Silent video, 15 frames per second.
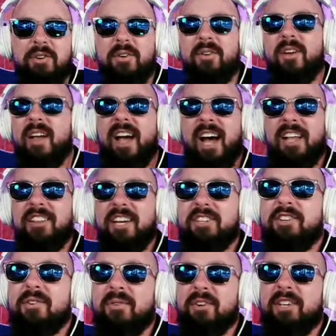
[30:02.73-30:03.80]

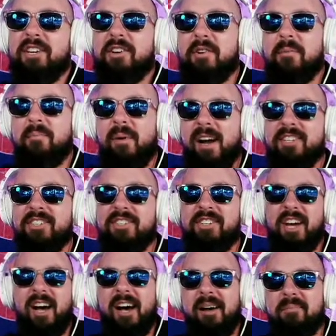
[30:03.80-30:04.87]
unless you really do a
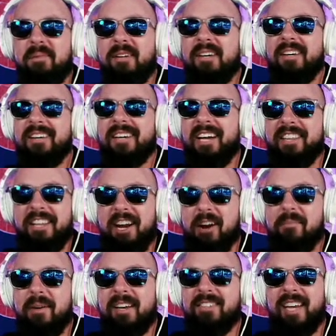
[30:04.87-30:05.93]
botched job, and
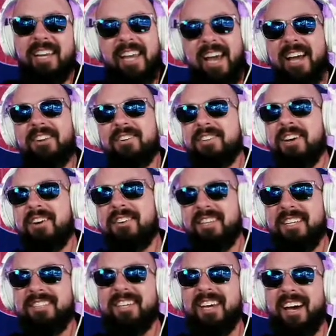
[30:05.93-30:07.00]
then everybody's like, "Yeah, don't
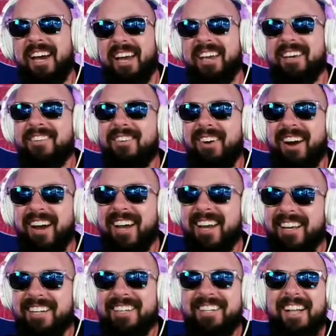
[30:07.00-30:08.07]
go to this guy,"
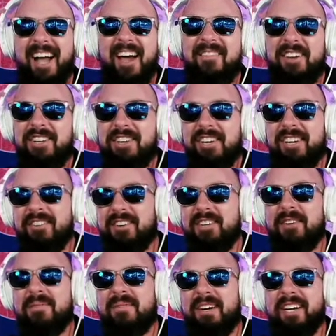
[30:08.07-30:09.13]
right? I mean, you can
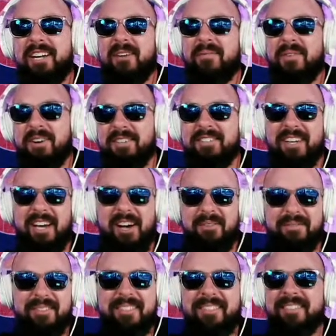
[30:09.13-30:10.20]
really some
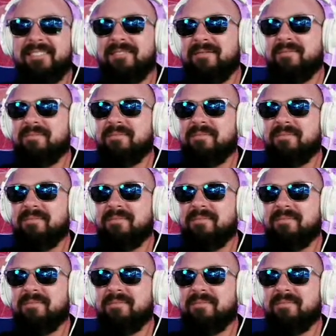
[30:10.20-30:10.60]
of